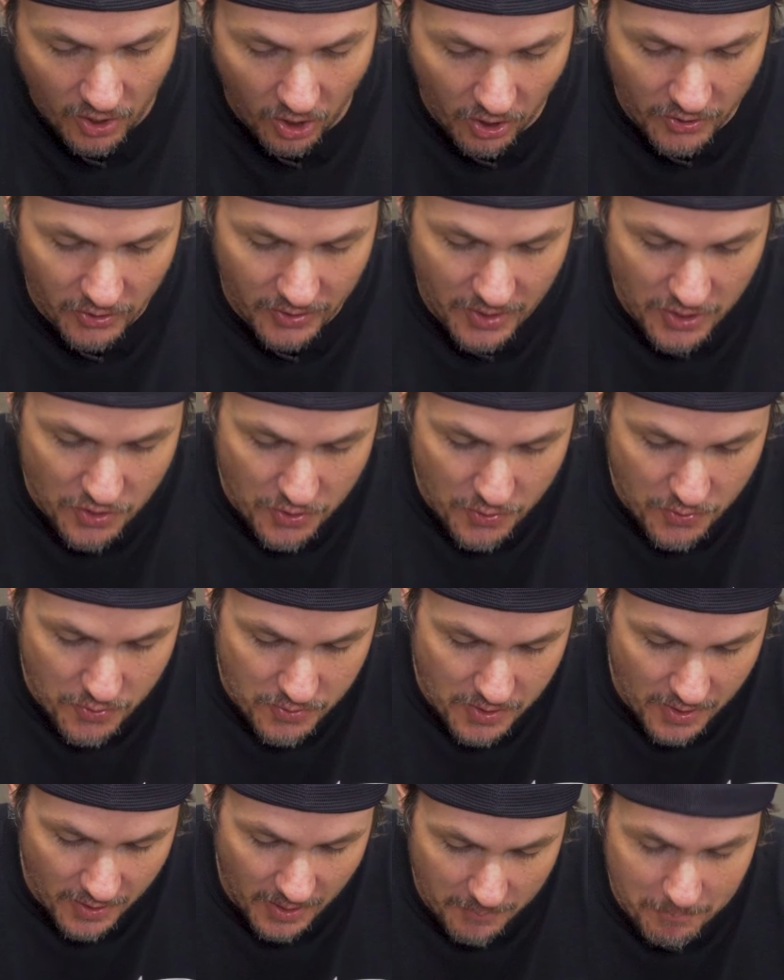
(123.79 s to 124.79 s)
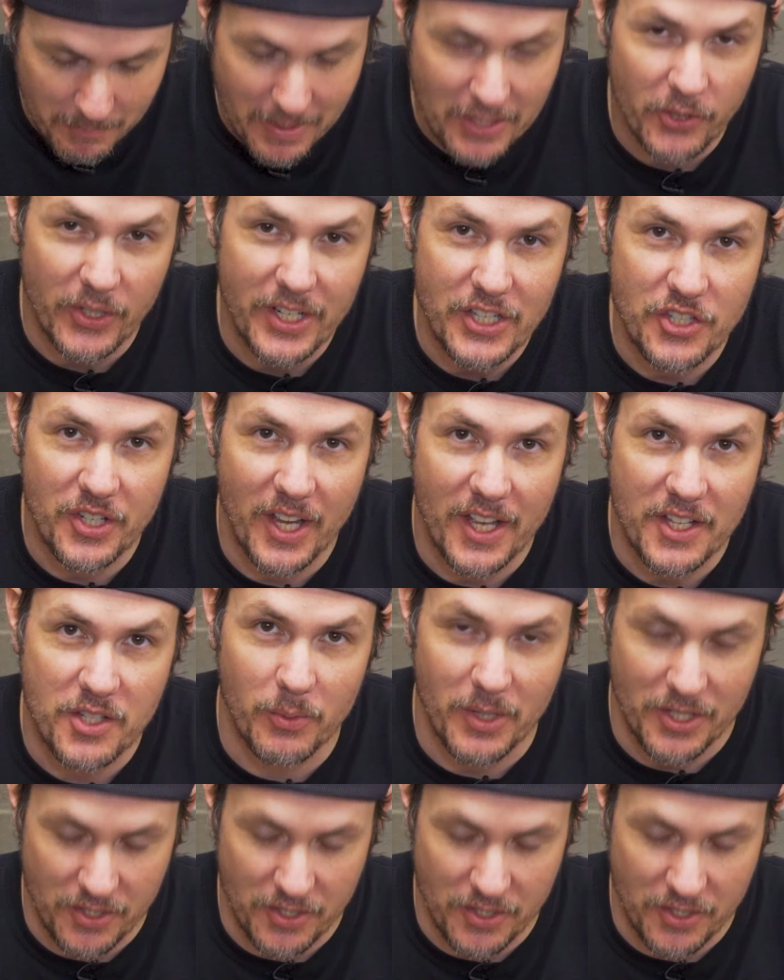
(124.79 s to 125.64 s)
are going to use metering jets,